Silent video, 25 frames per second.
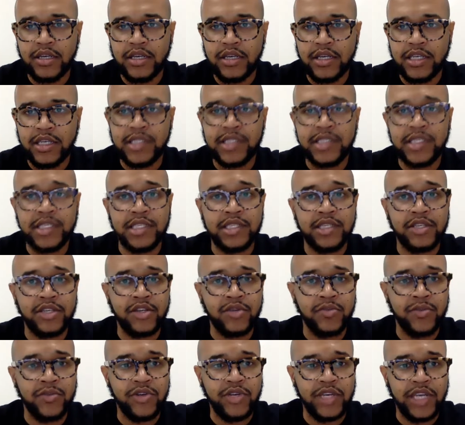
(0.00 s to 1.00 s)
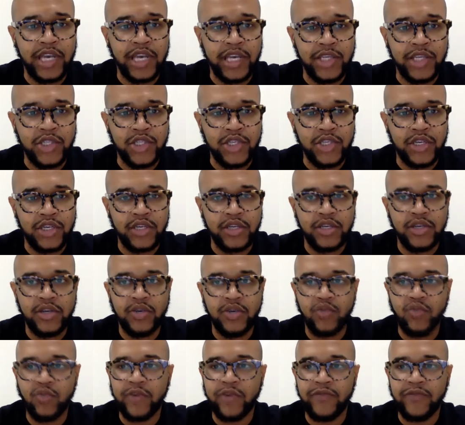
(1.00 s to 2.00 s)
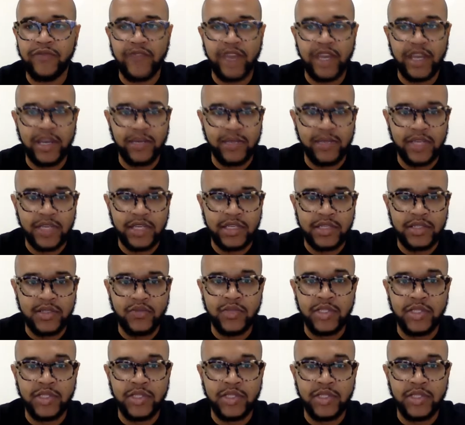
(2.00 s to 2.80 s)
consistent communication with families,